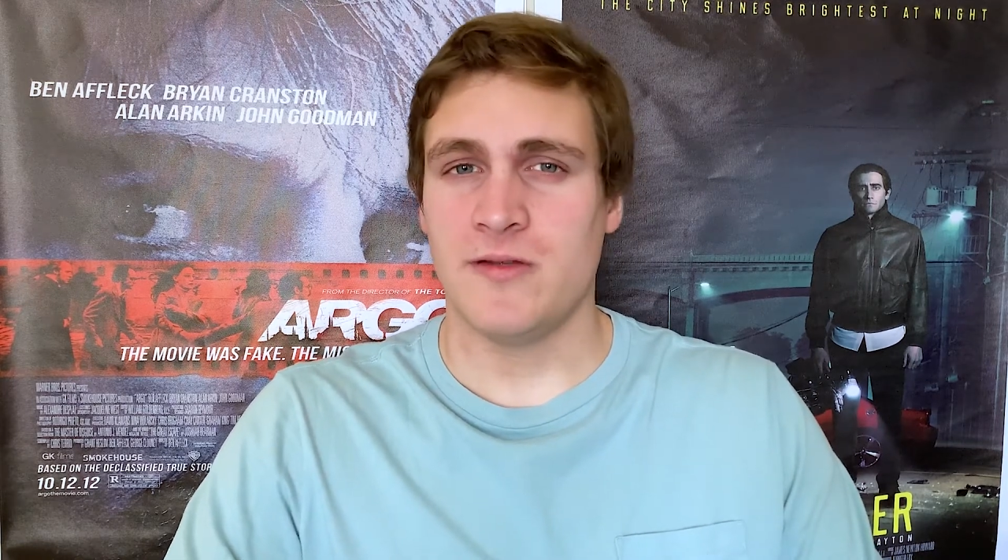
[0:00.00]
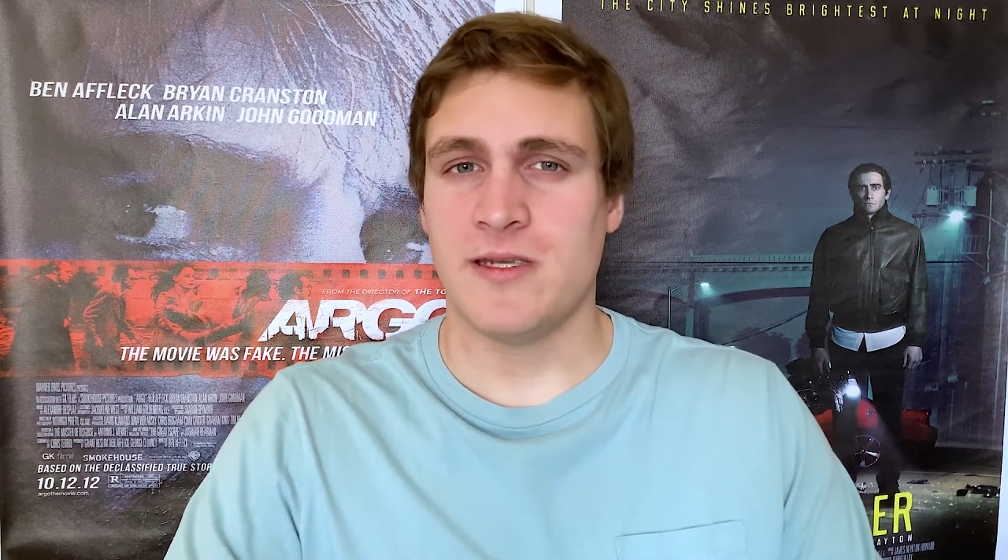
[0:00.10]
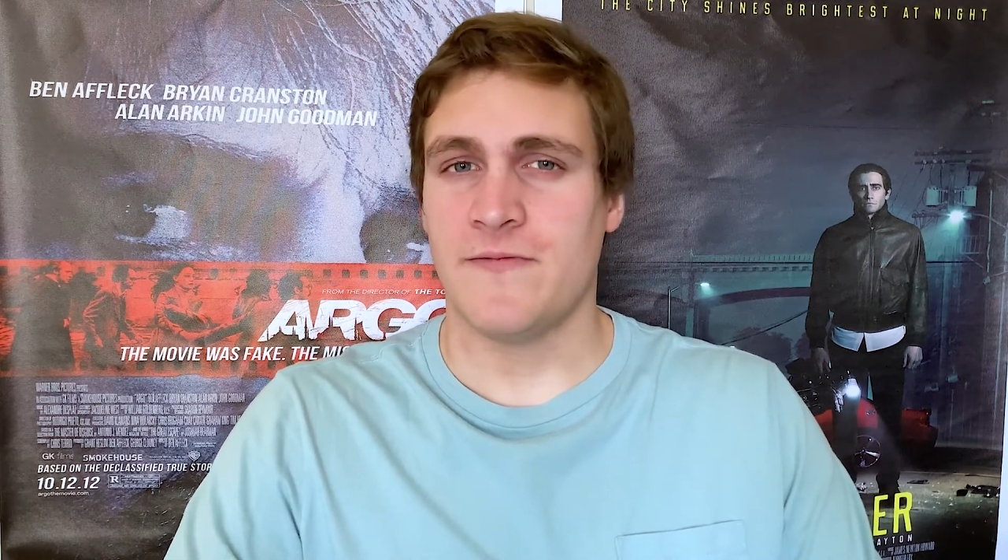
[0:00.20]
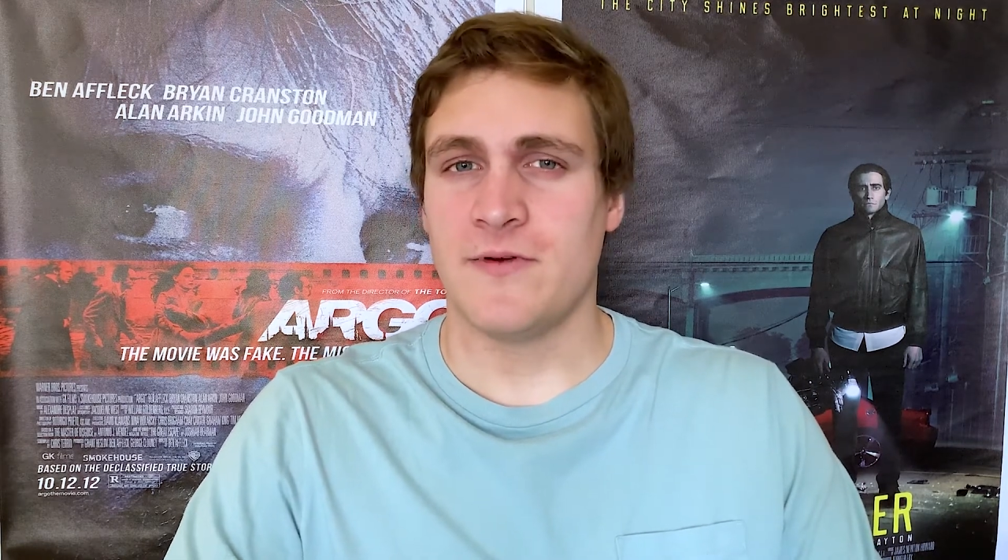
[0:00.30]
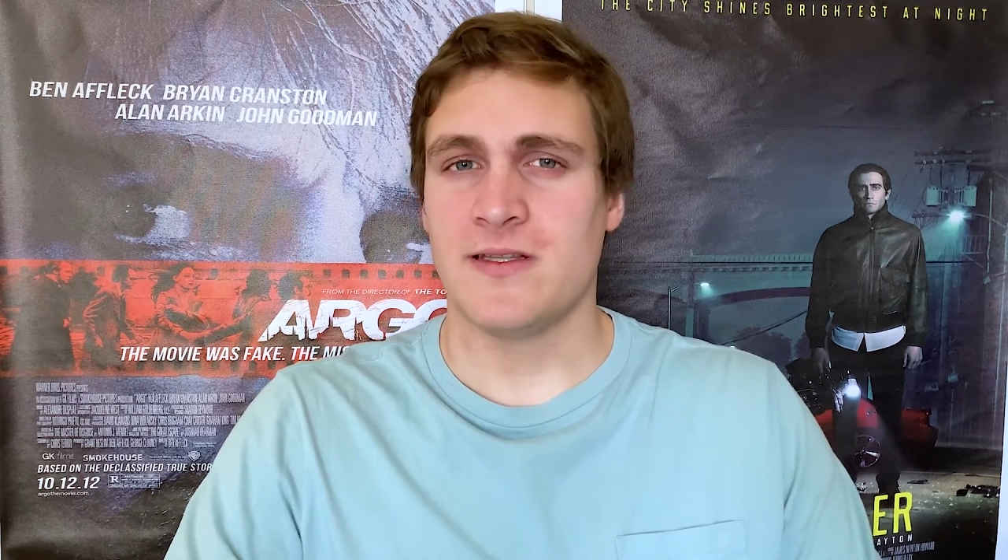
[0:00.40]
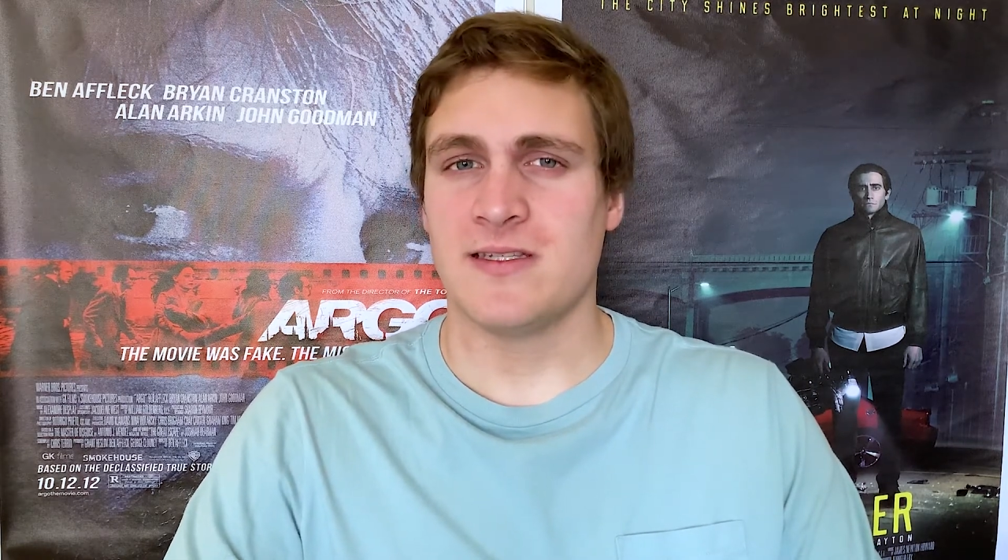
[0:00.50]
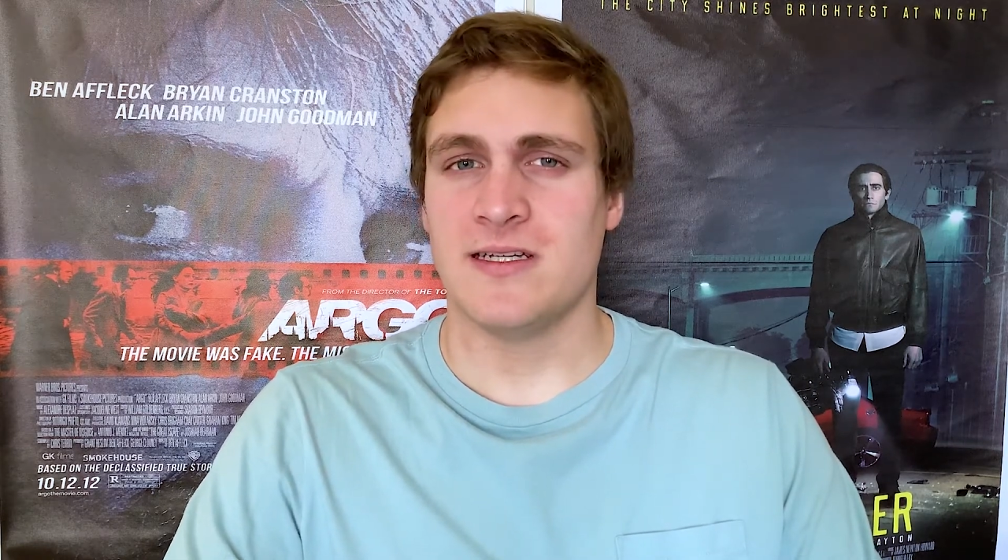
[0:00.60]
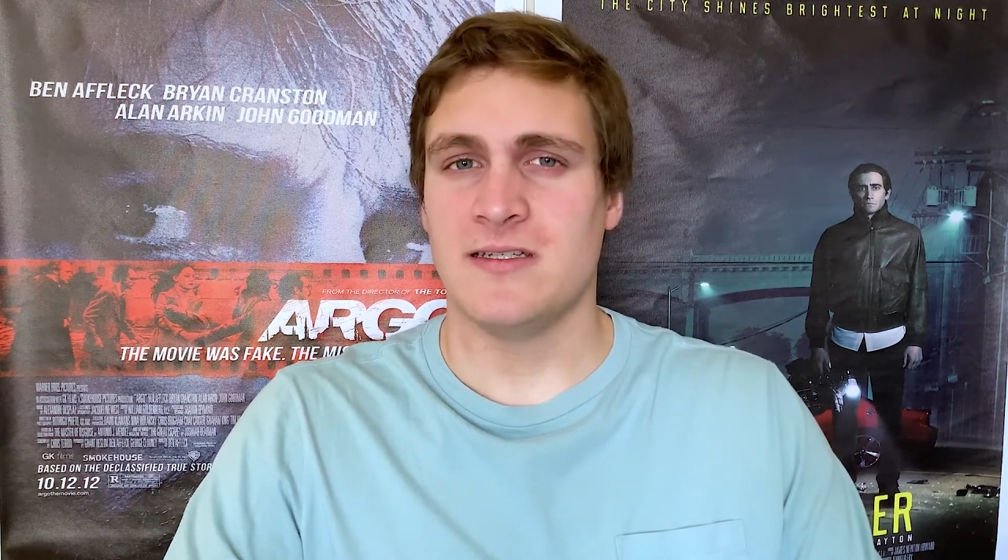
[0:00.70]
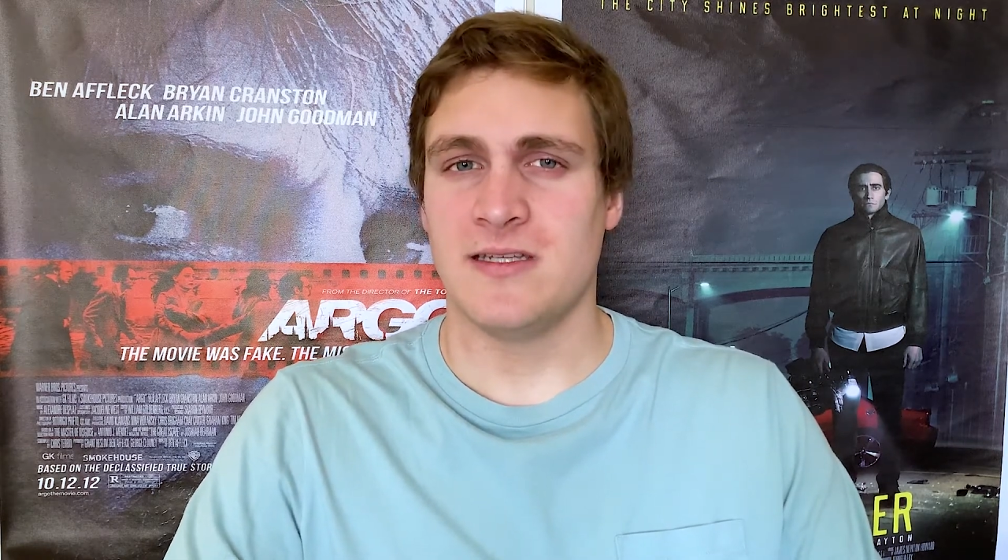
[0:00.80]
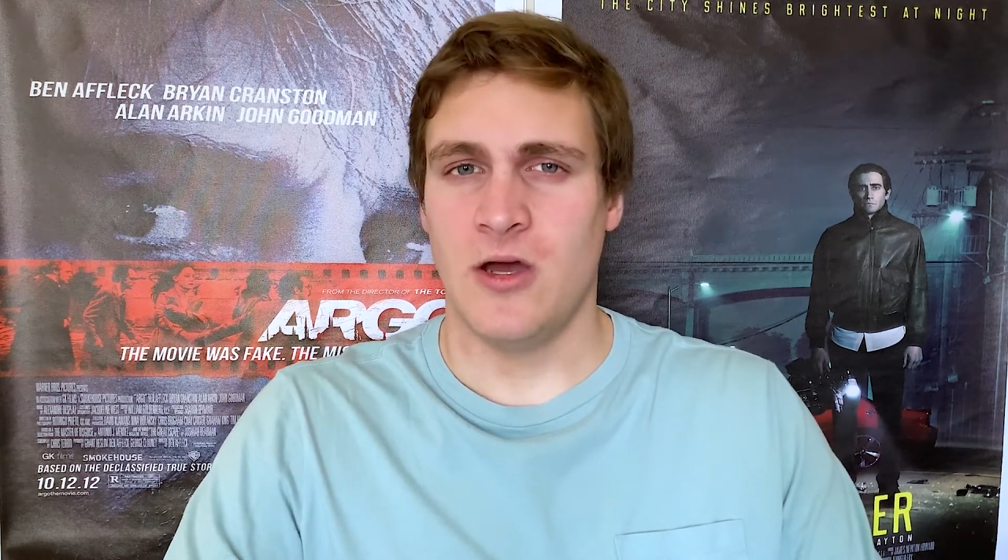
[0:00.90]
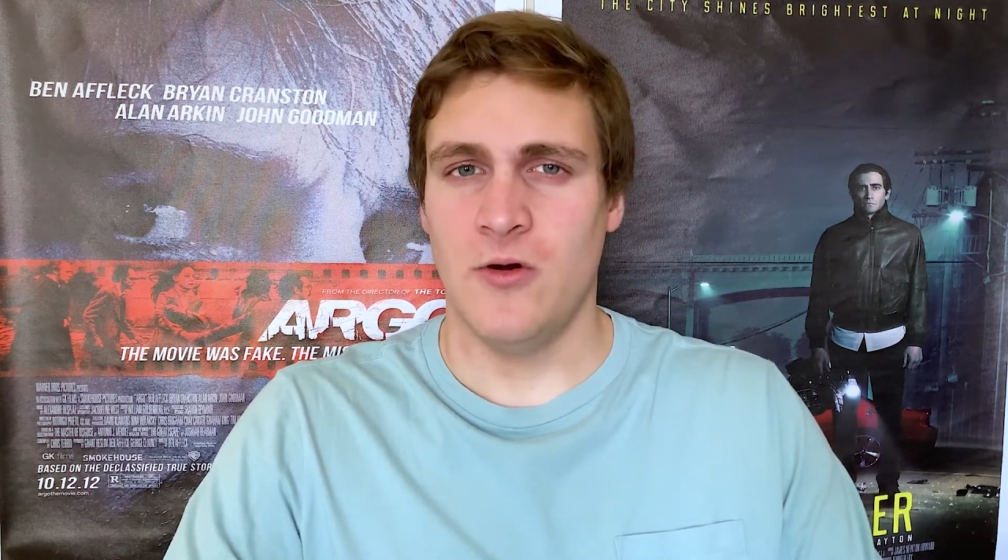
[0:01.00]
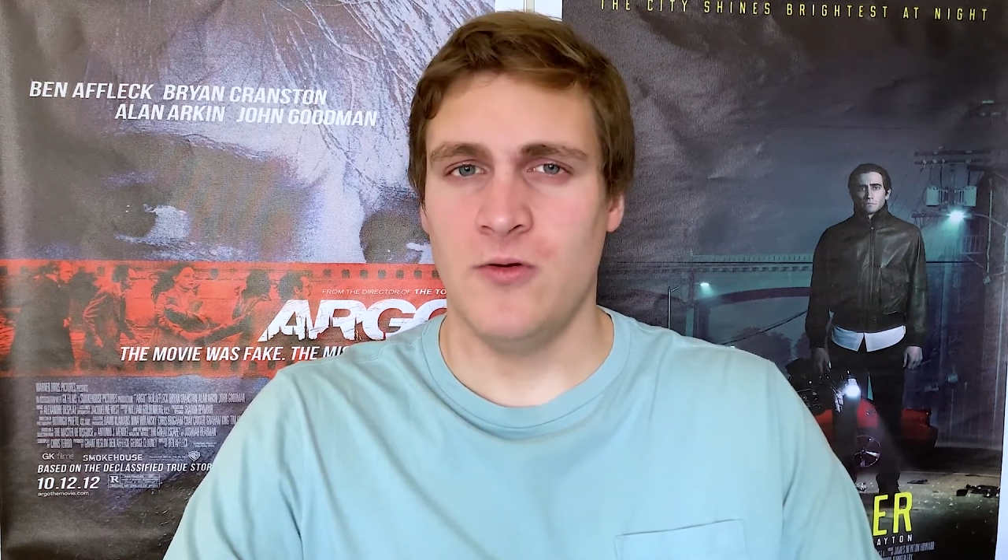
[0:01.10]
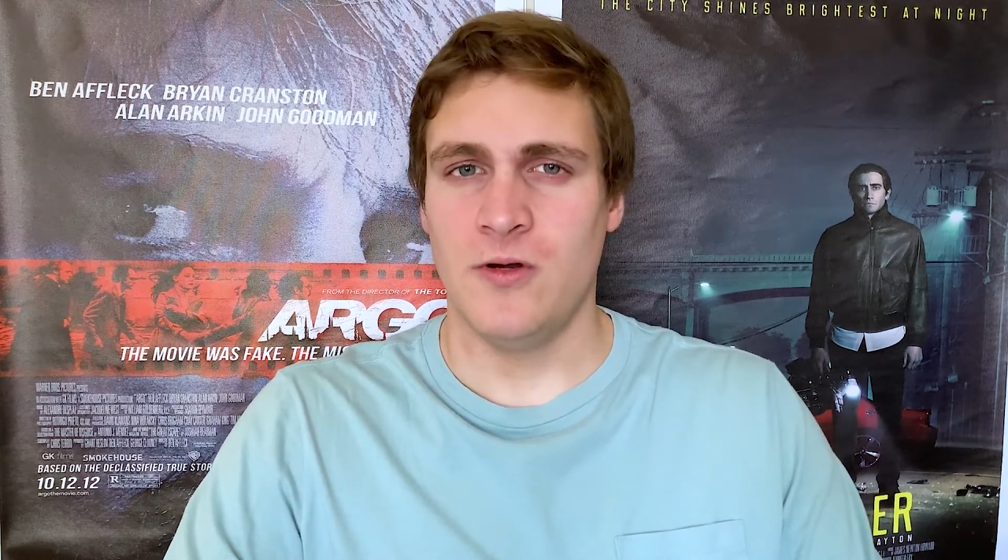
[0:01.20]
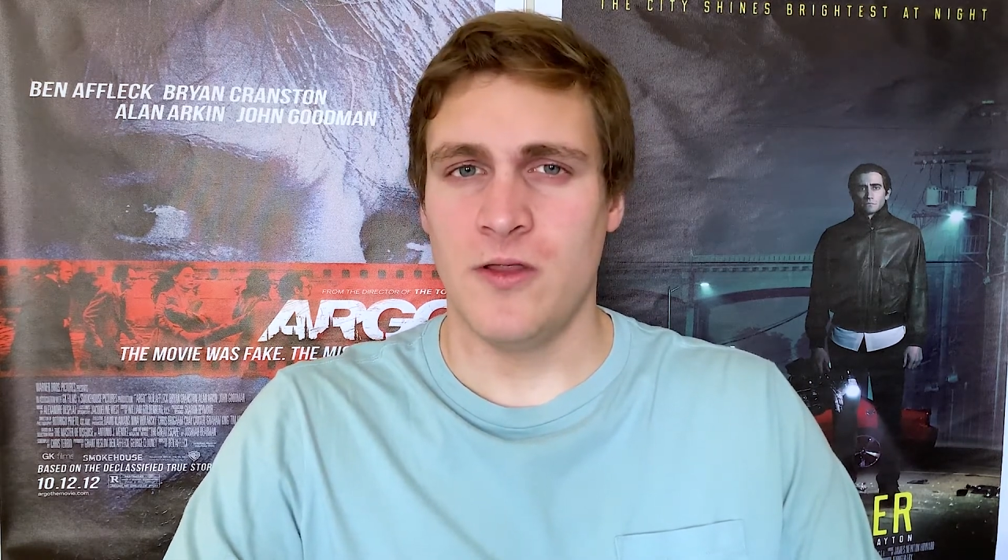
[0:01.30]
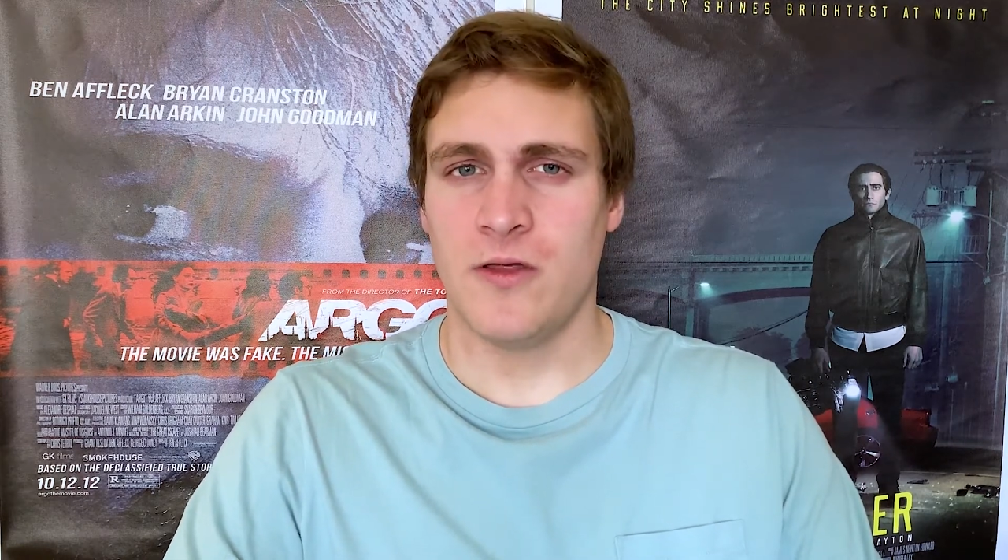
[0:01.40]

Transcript: difference in tone.